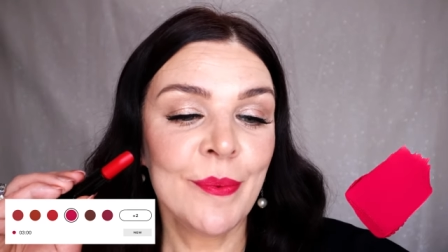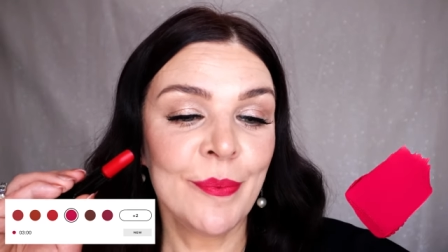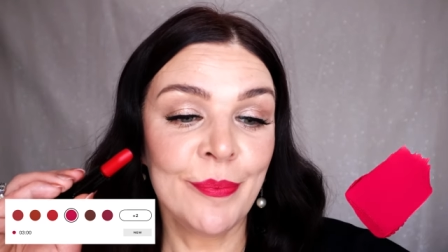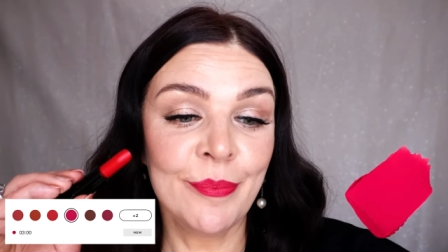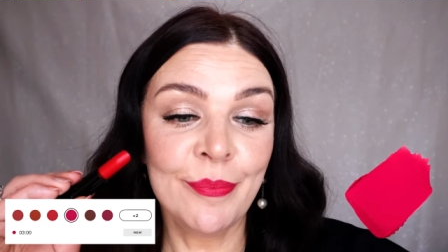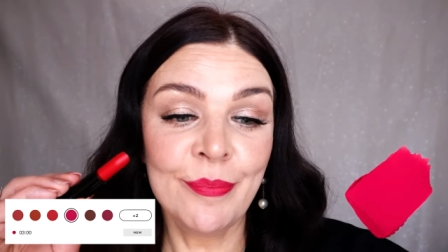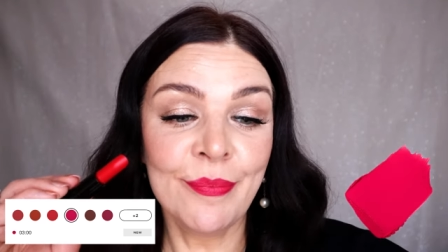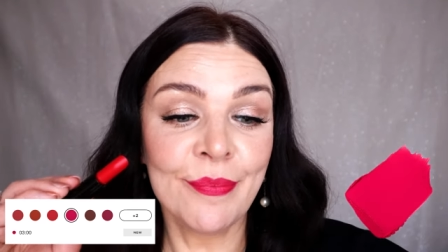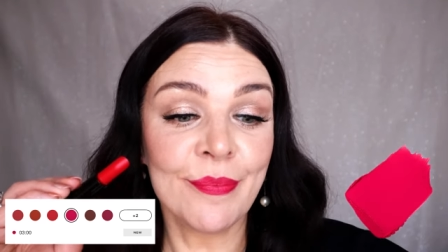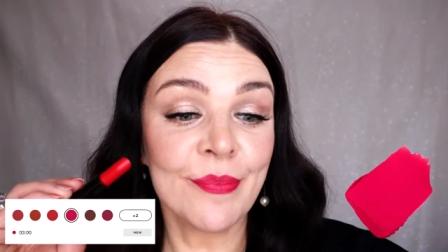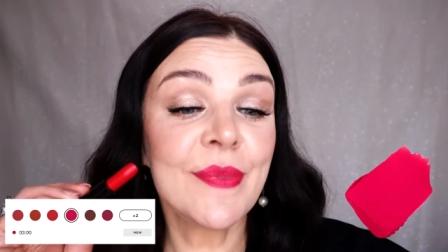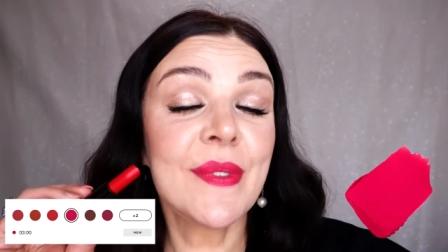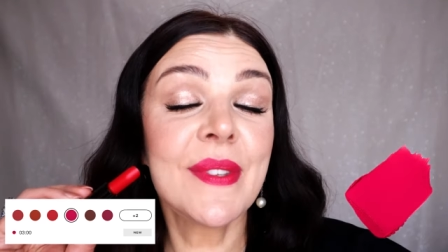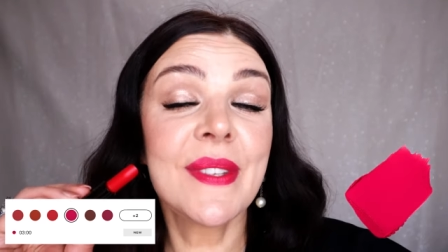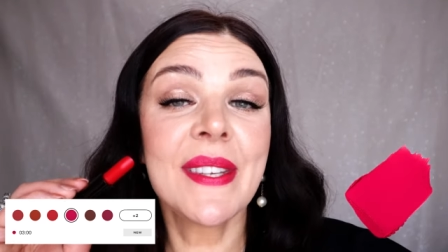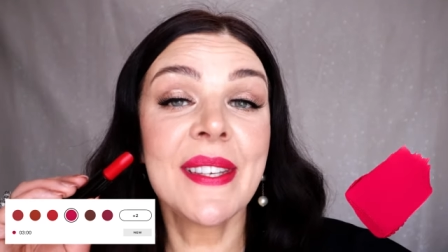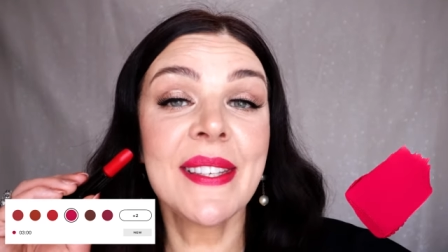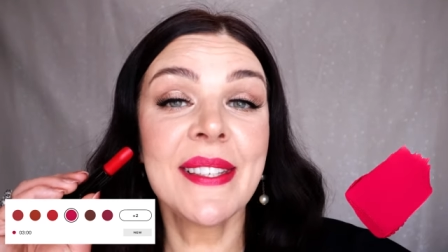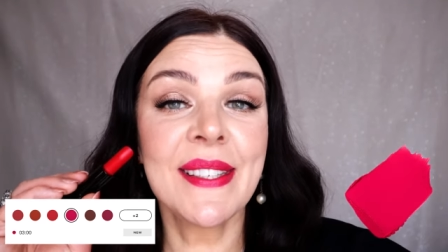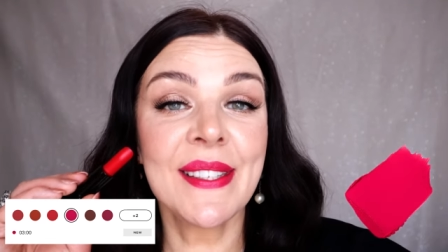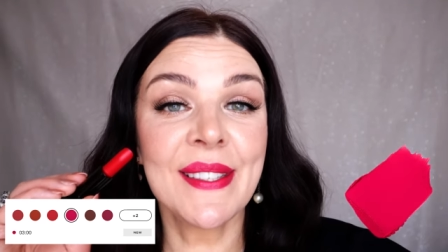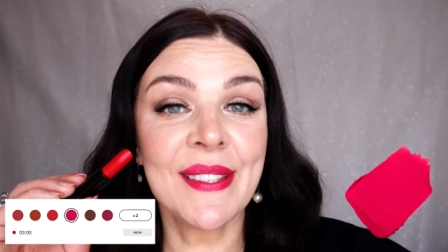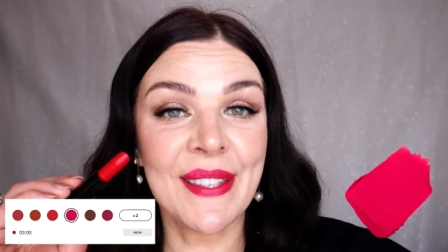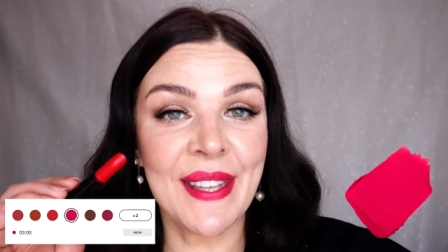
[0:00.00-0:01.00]
mm,
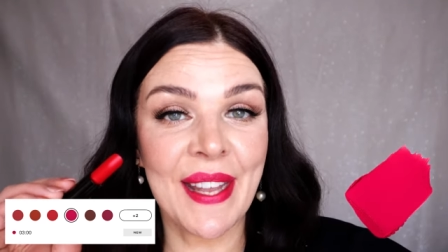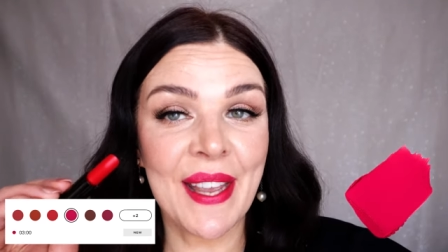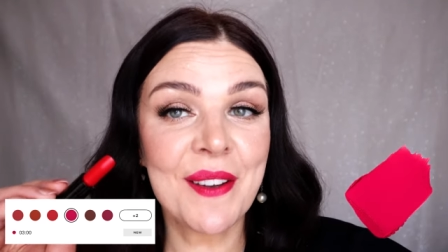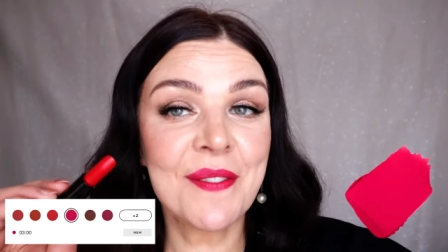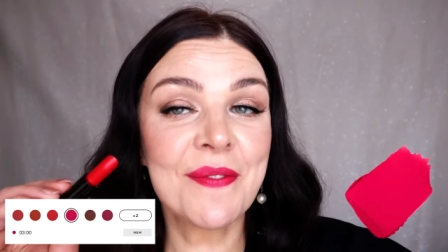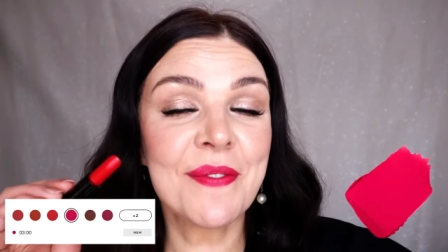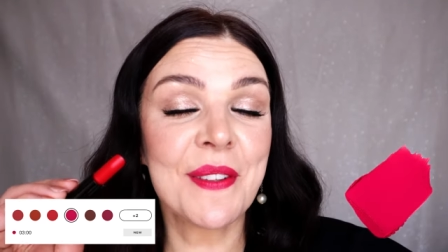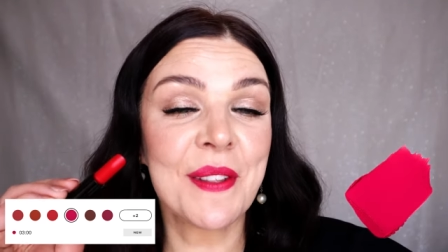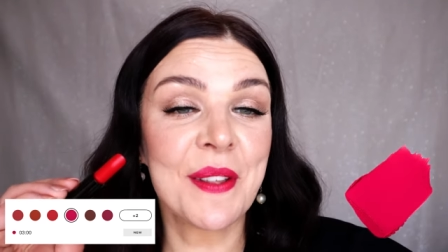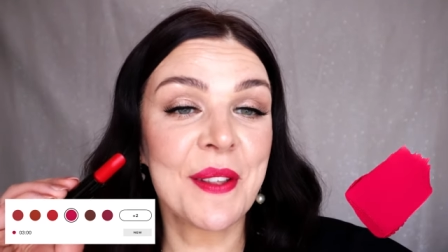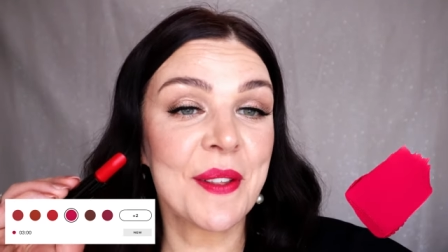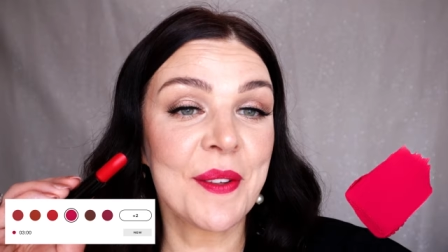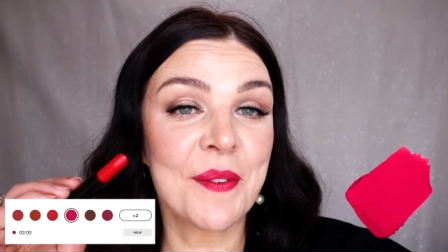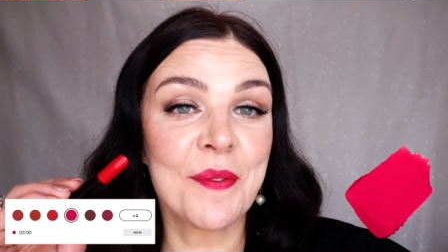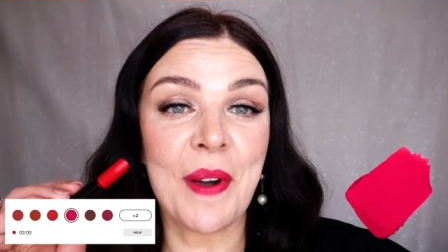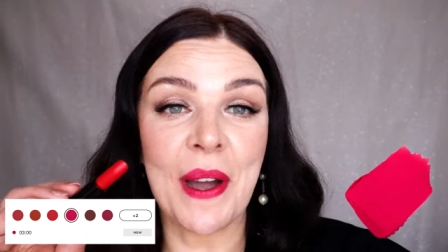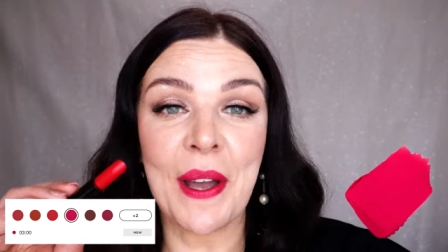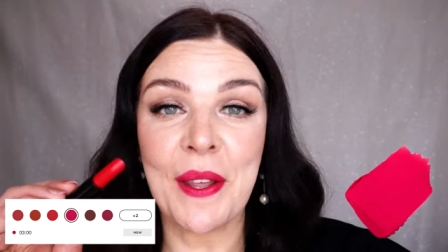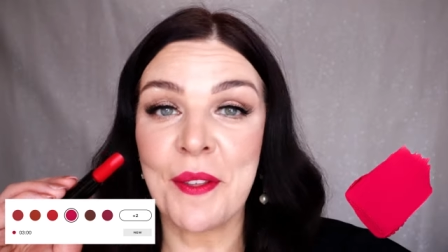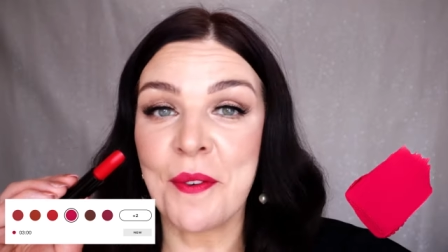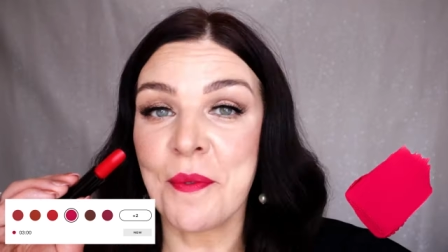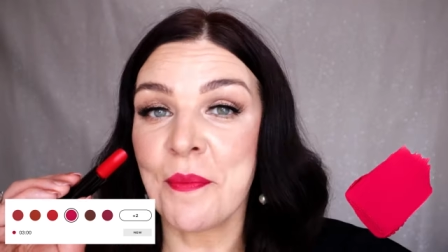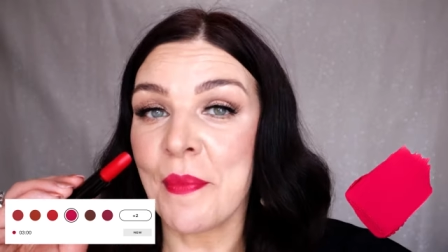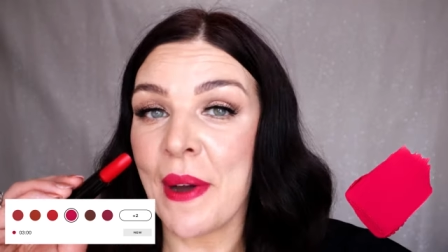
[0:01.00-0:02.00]
this is definitely
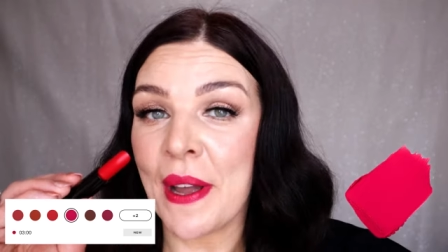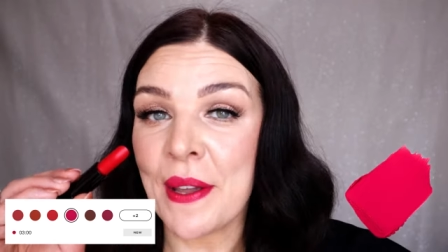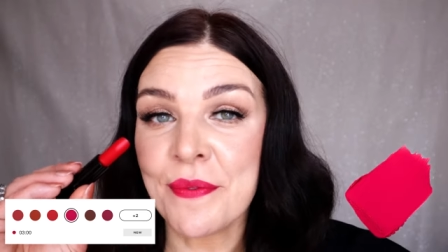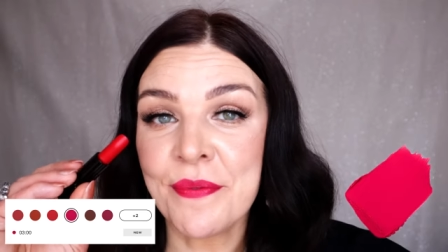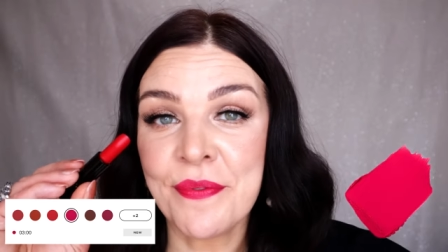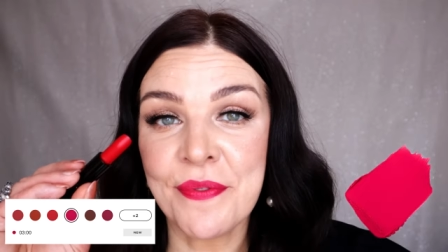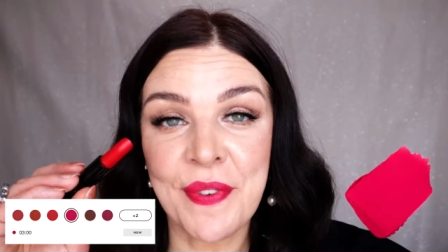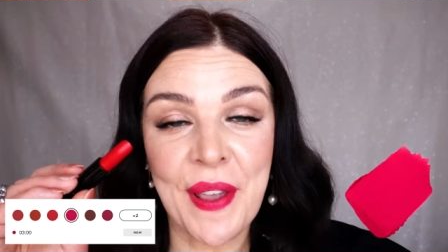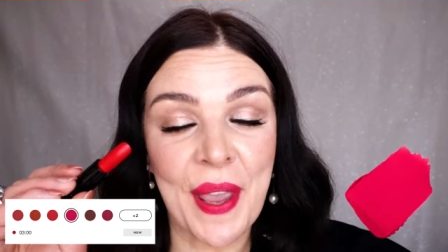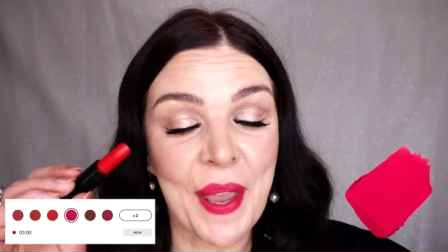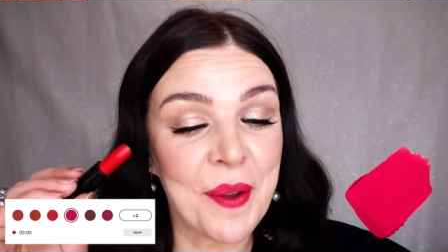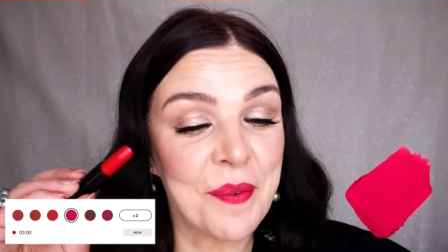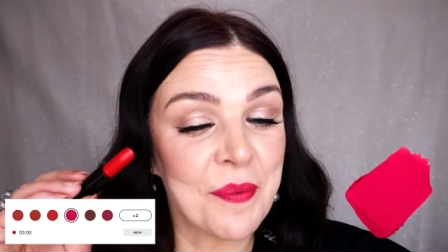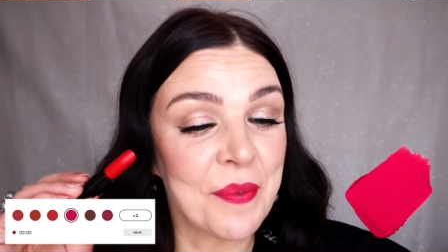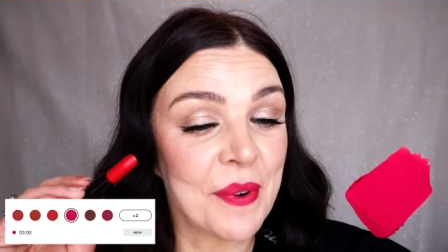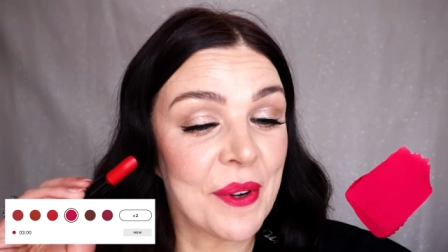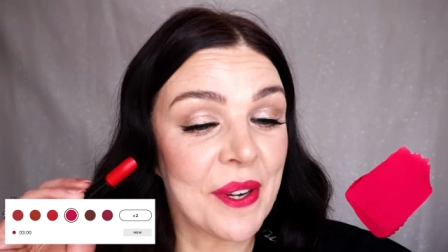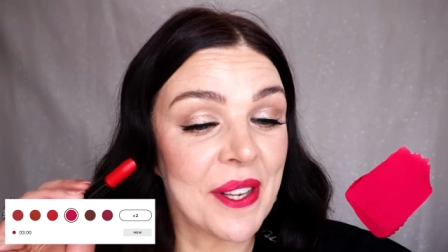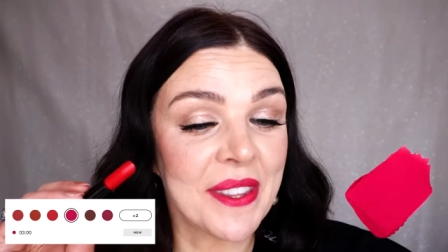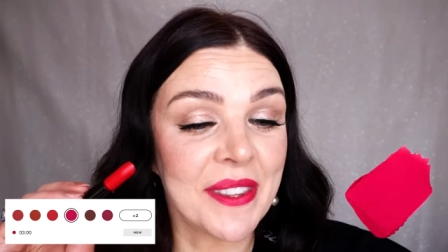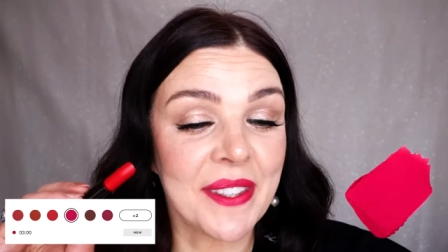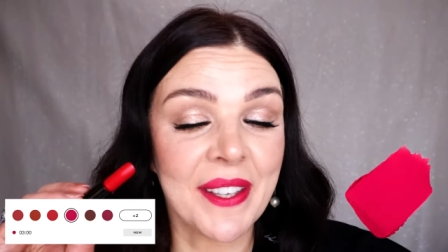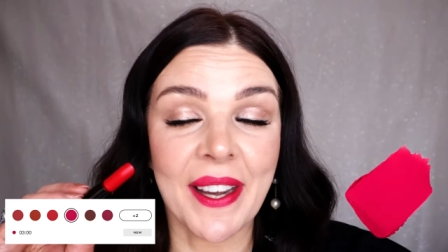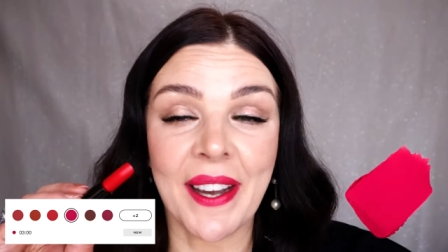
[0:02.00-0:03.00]
one of my
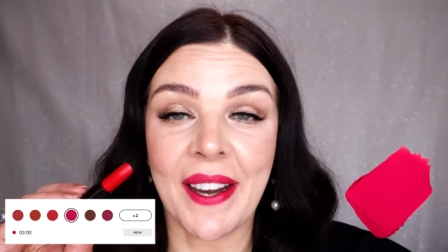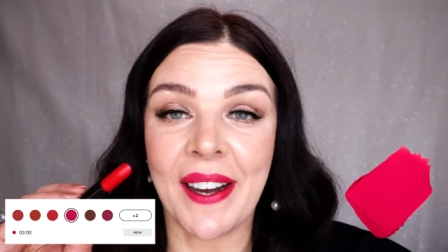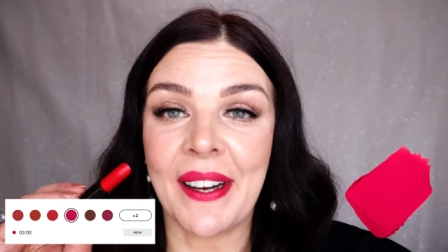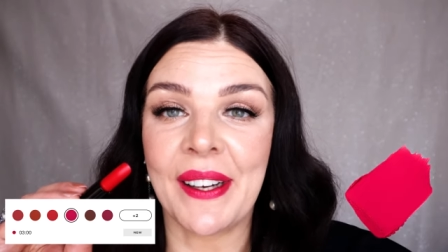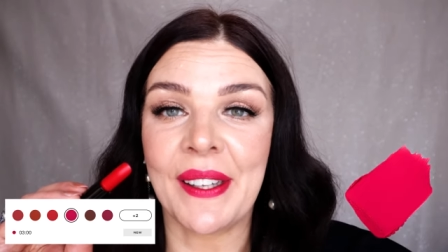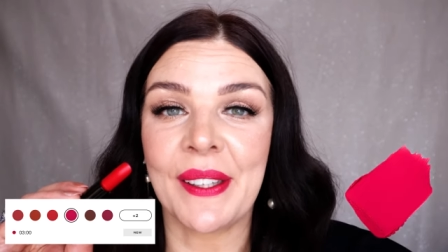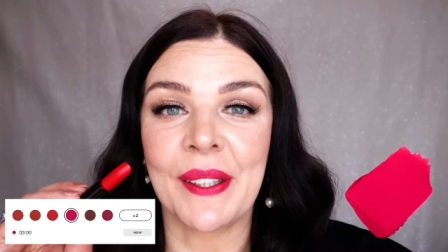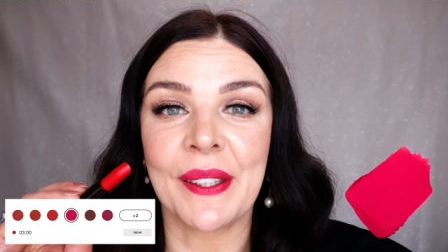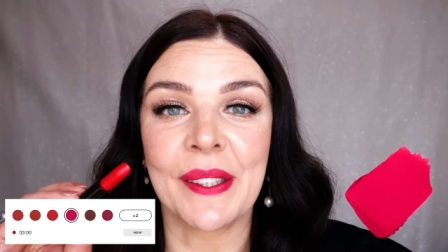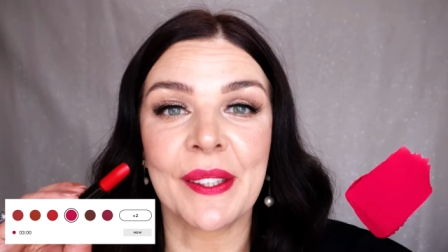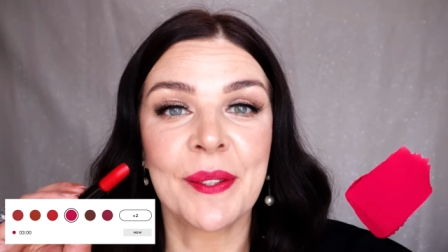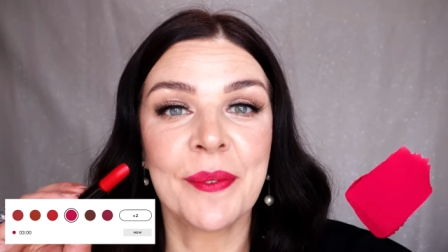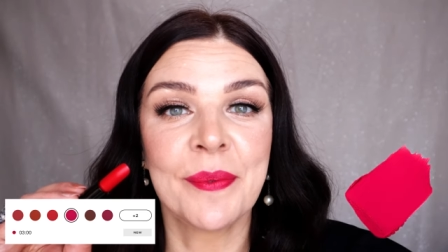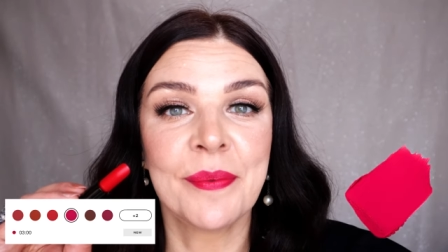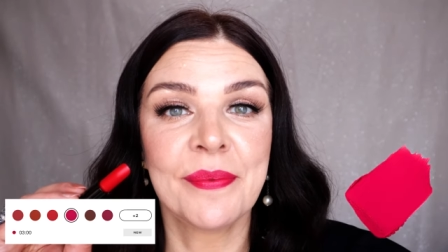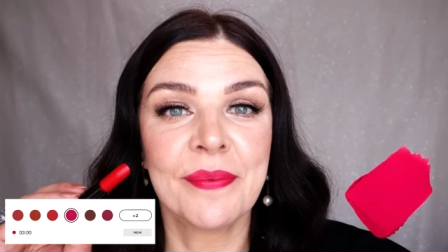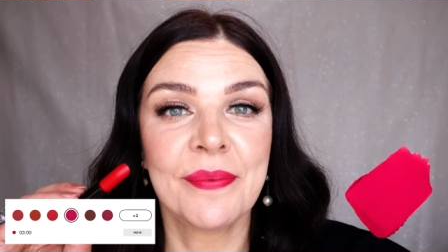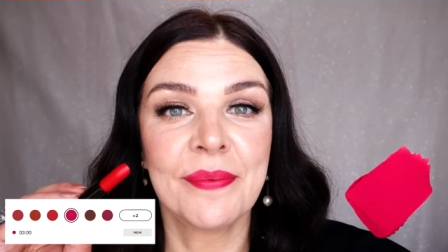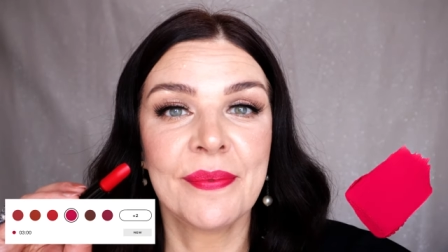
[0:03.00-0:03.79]
favorite color.